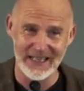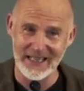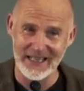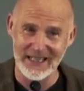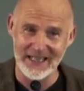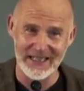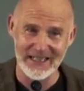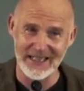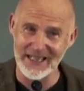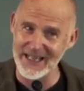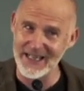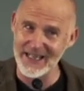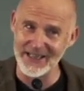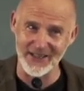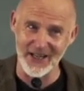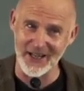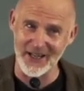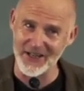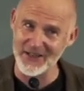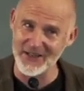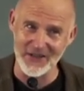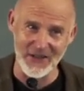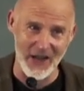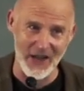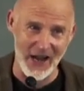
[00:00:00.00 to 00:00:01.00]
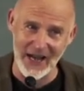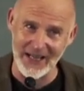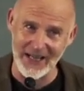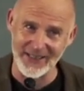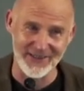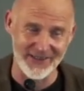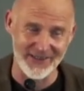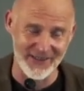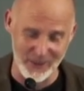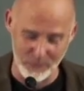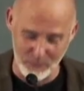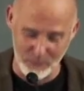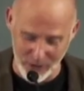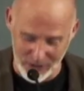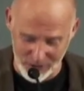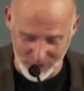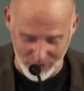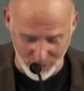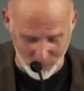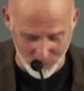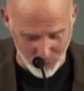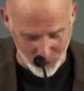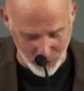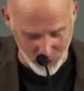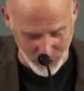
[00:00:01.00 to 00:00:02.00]
He's a nasty piece
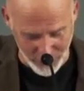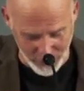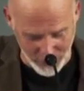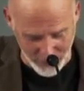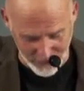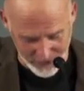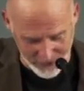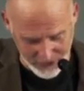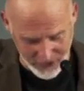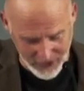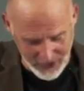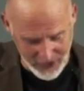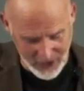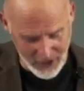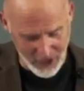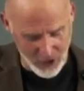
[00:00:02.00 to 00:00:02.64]
of work.